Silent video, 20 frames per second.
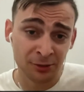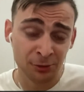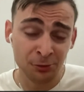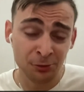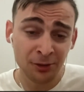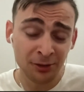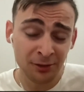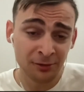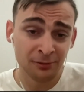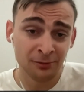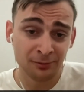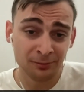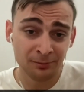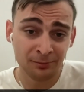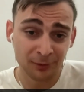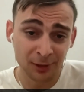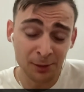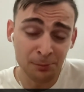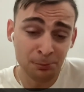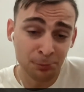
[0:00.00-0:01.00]
You can
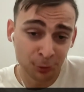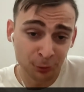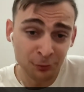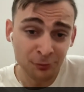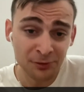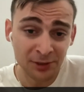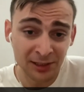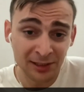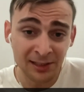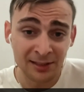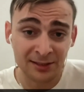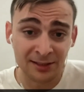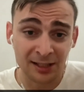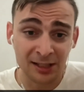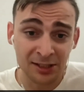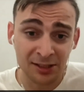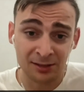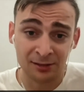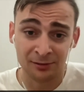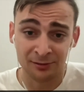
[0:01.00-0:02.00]
improve
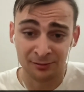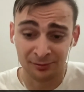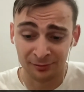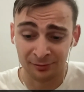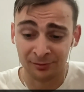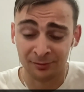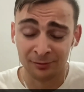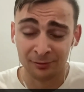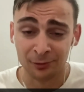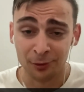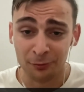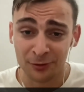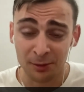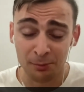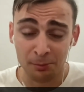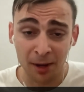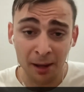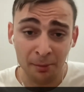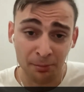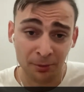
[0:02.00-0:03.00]
detailization of the
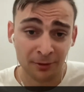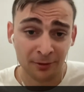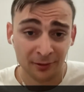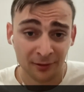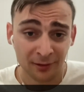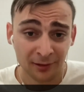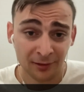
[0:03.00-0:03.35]
map